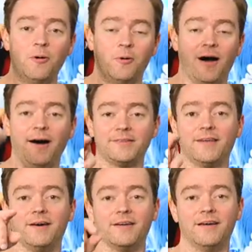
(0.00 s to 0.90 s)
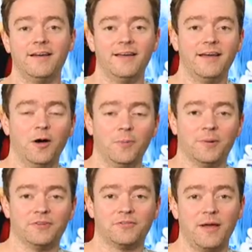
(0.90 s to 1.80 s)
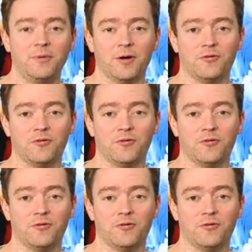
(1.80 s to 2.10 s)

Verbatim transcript: Well, I'll tell you, it opens February